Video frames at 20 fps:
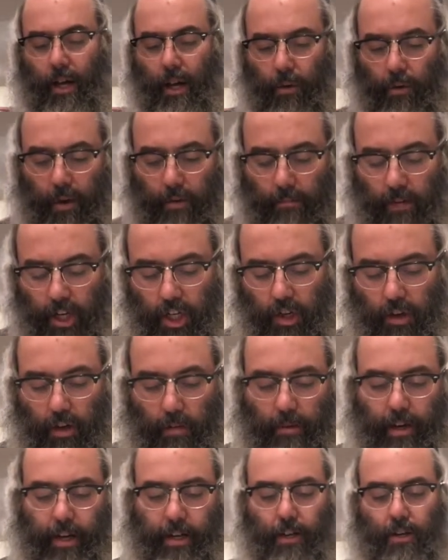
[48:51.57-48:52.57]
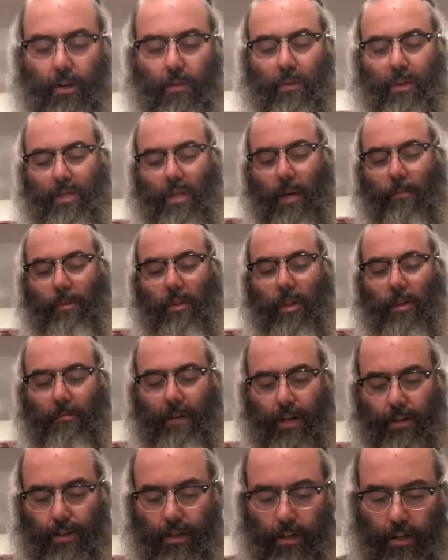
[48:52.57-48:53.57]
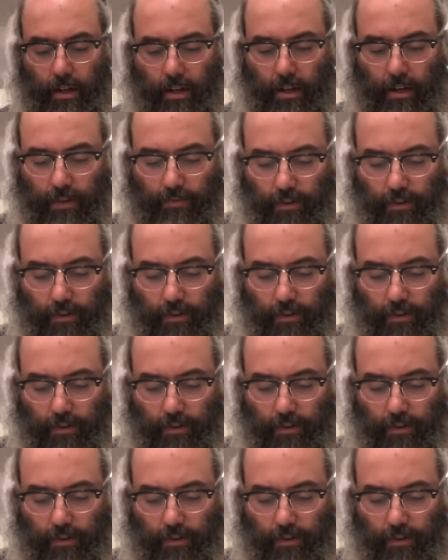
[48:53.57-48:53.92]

When Moshe Rabbeinu was up on the mountain